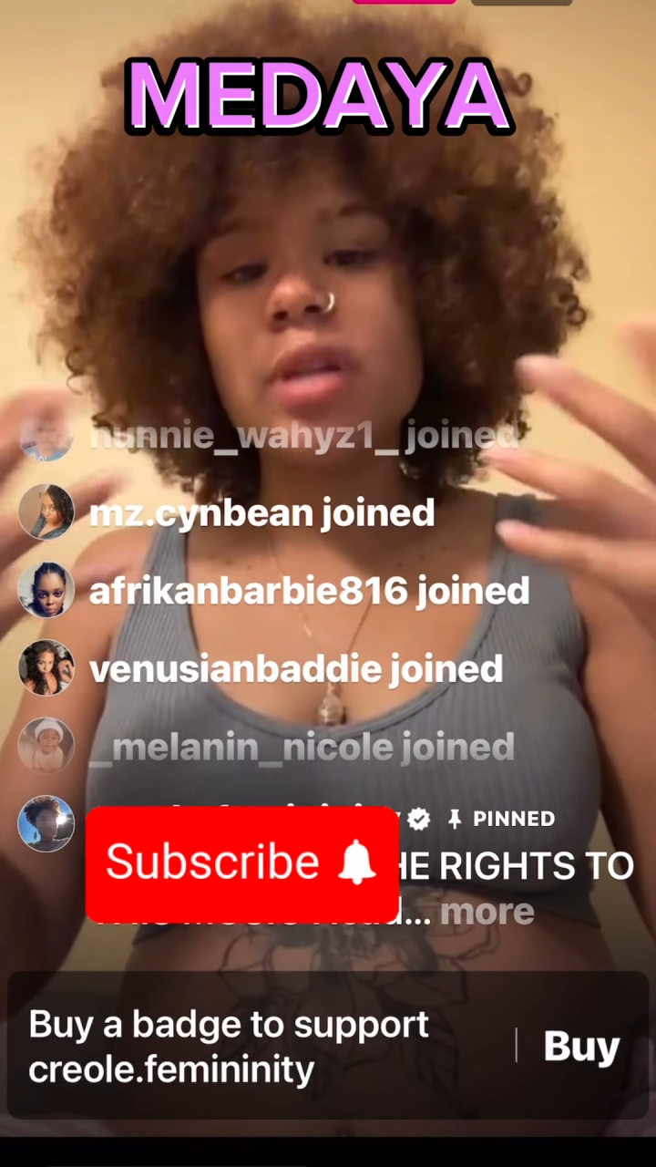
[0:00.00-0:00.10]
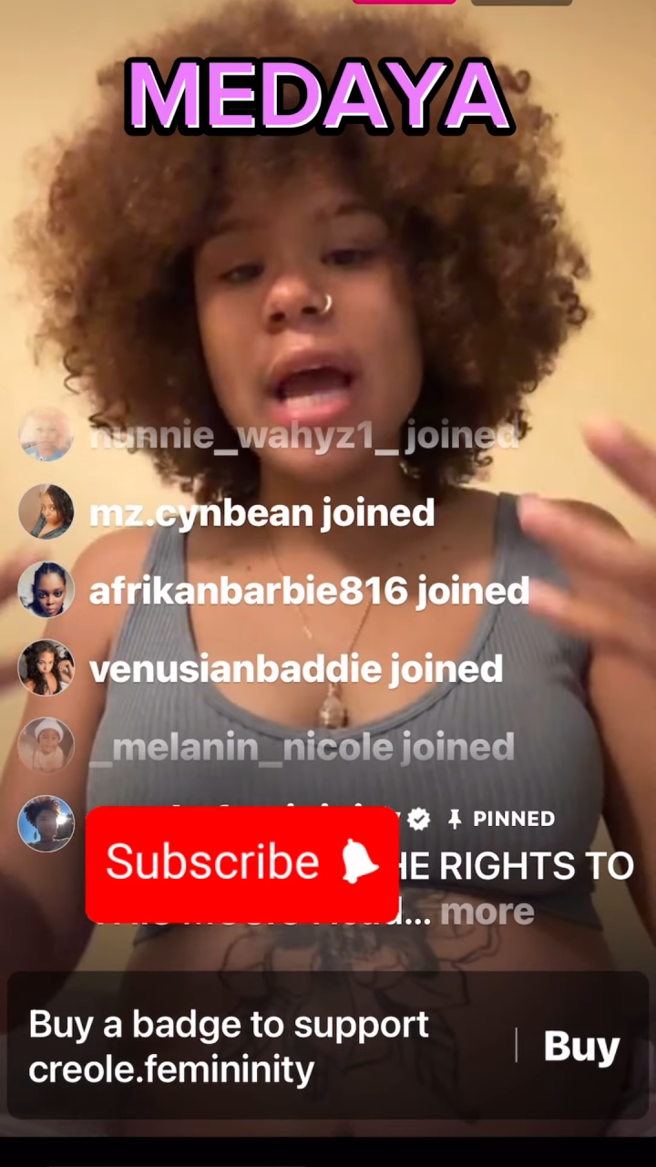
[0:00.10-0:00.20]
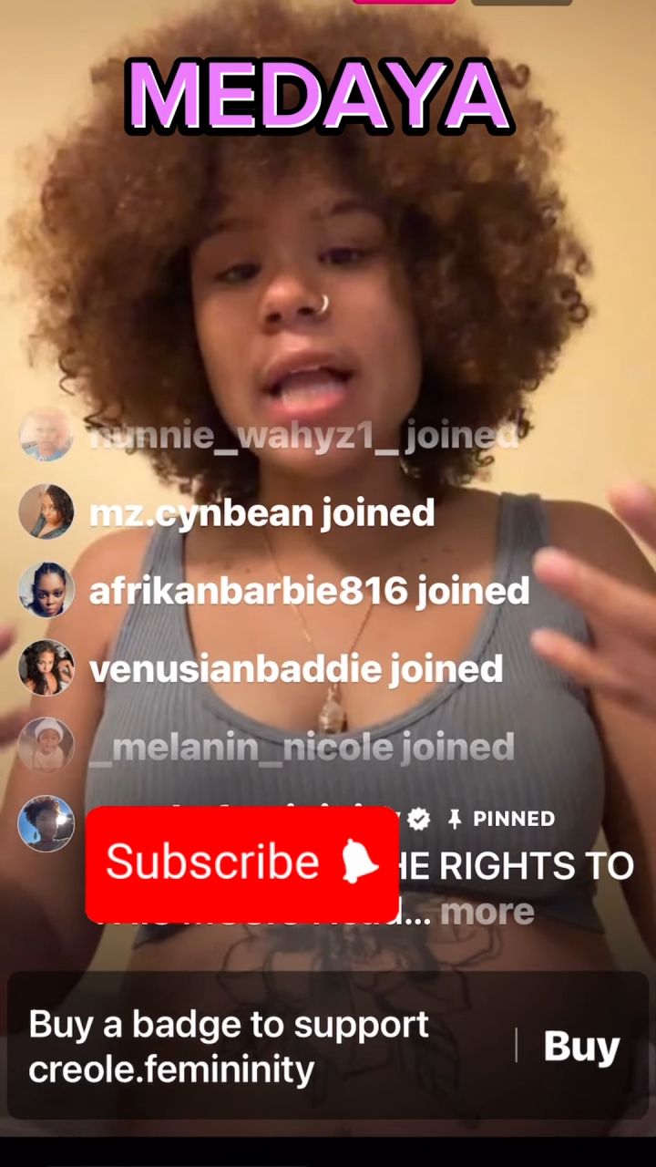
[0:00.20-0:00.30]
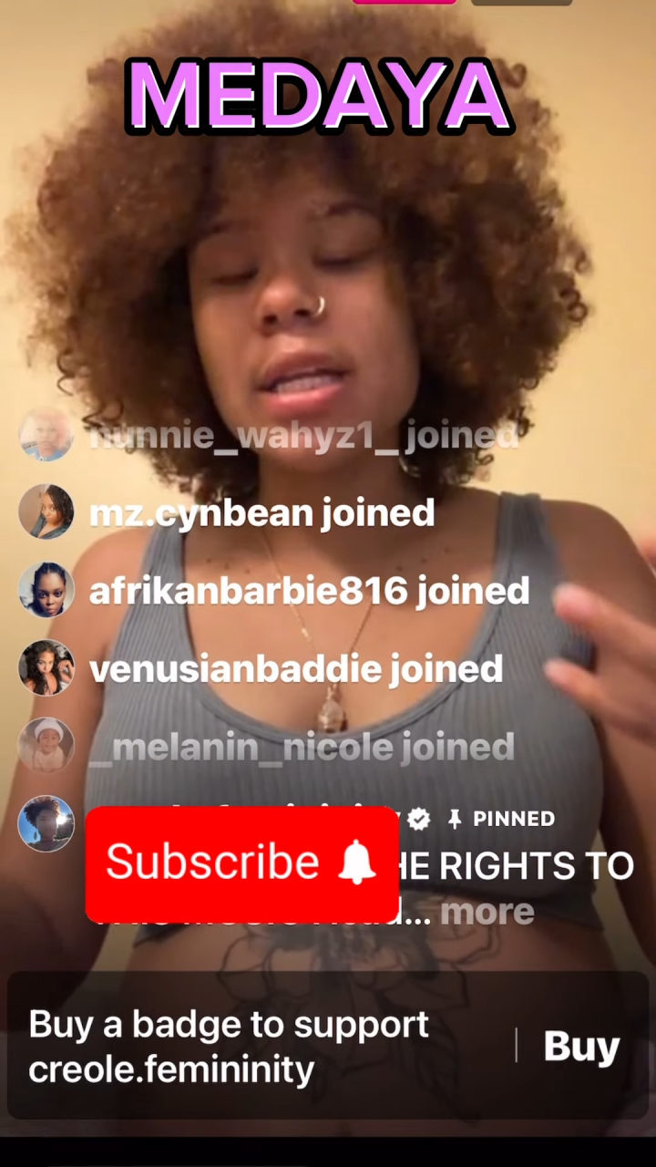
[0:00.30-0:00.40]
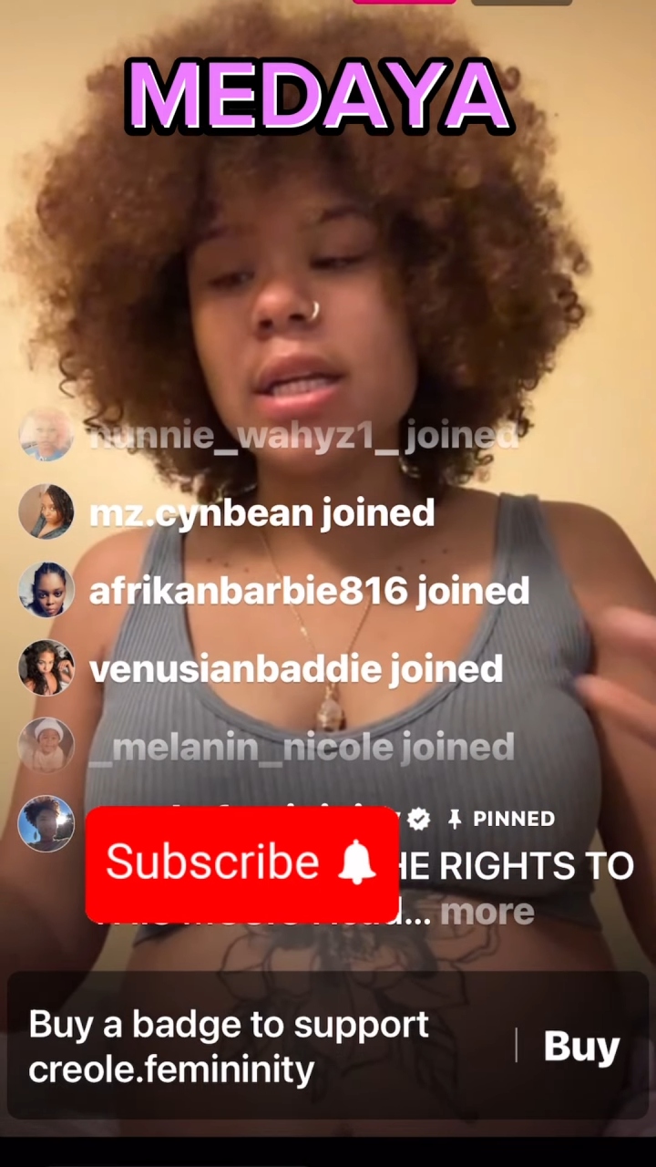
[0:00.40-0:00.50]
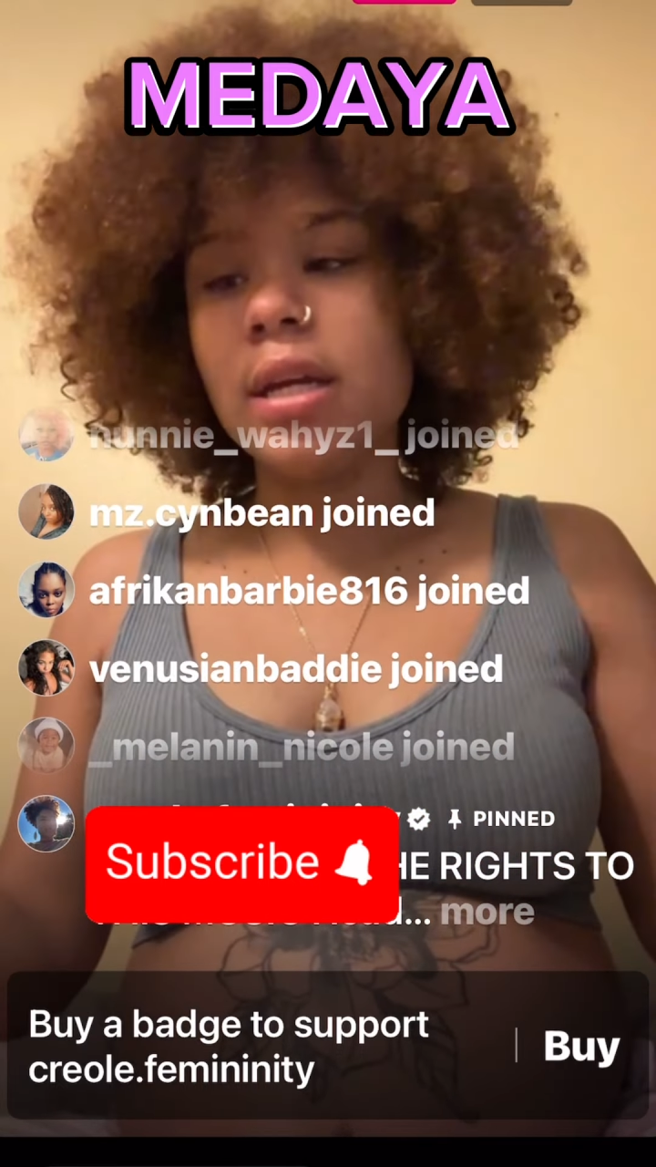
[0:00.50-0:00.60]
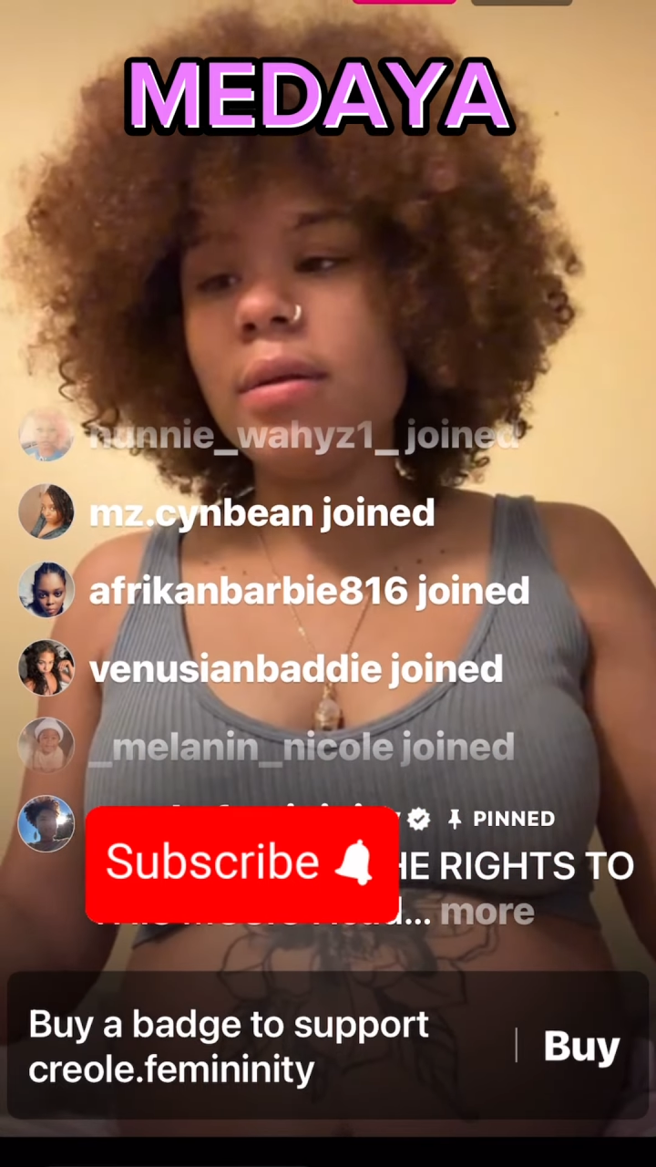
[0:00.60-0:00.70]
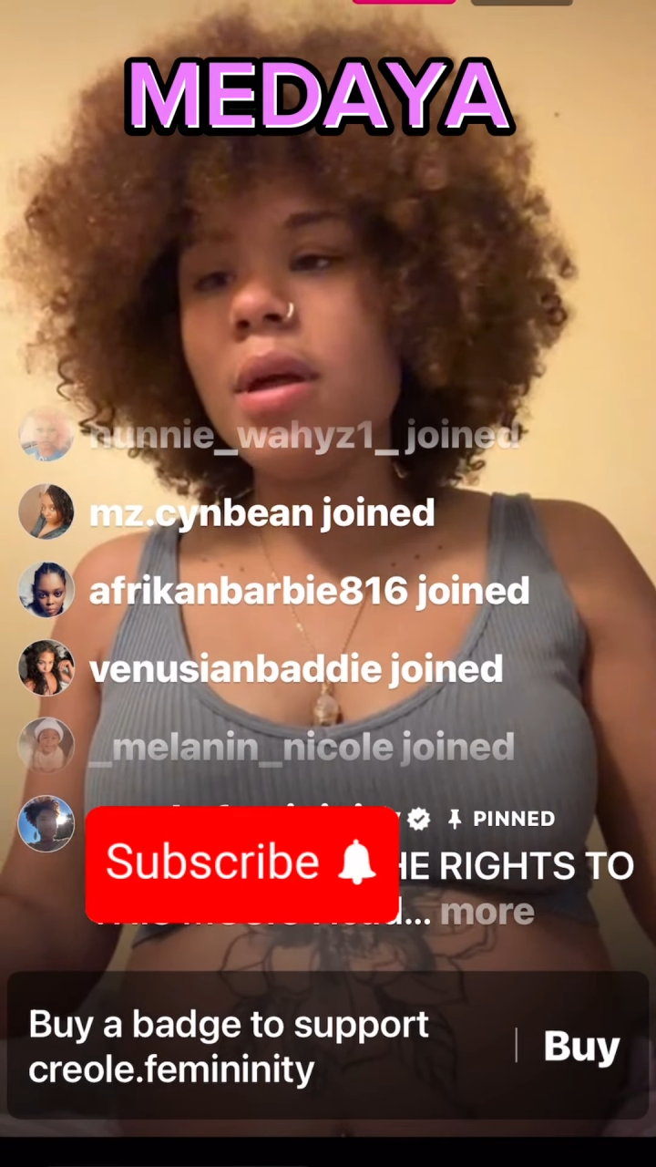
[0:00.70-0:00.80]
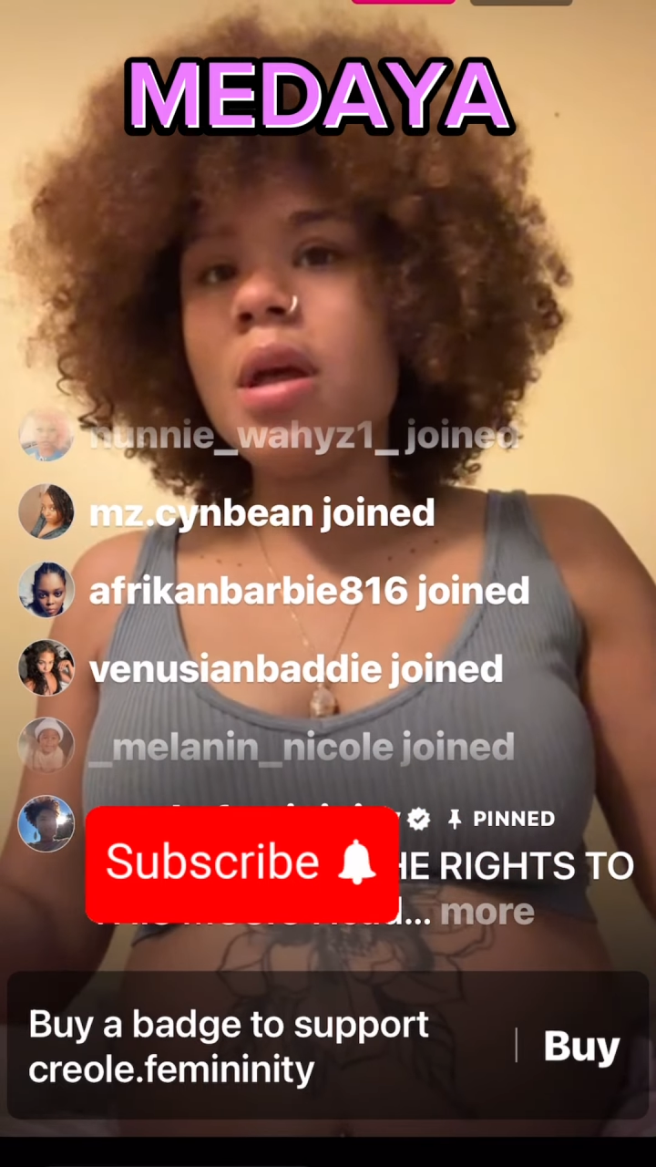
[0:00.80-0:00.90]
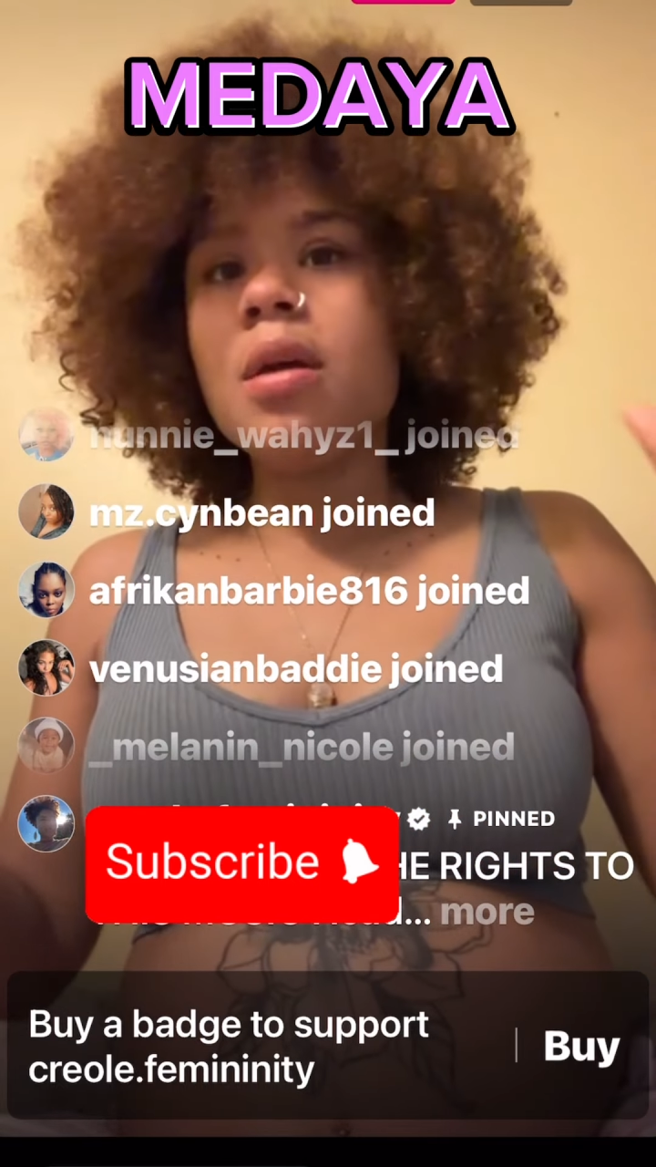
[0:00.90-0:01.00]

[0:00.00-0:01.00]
reality